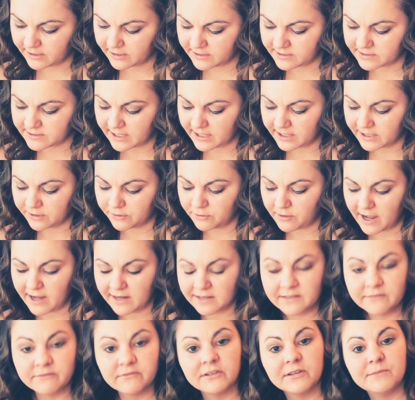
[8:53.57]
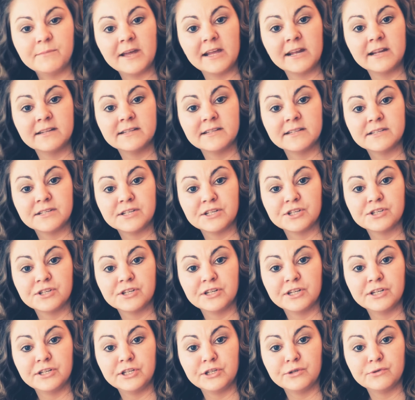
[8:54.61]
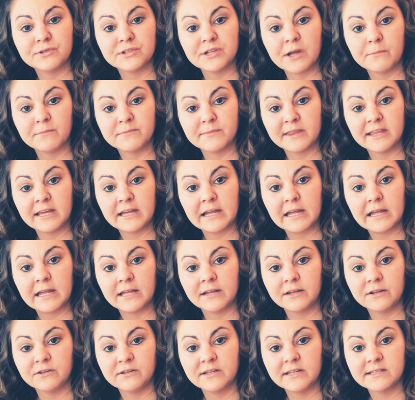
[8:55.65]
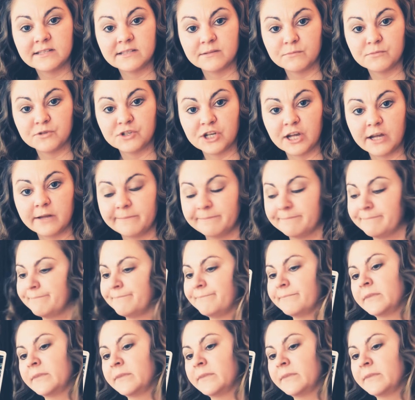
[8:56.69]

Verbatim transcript: is like you actively made a decision to do something and you did some shit.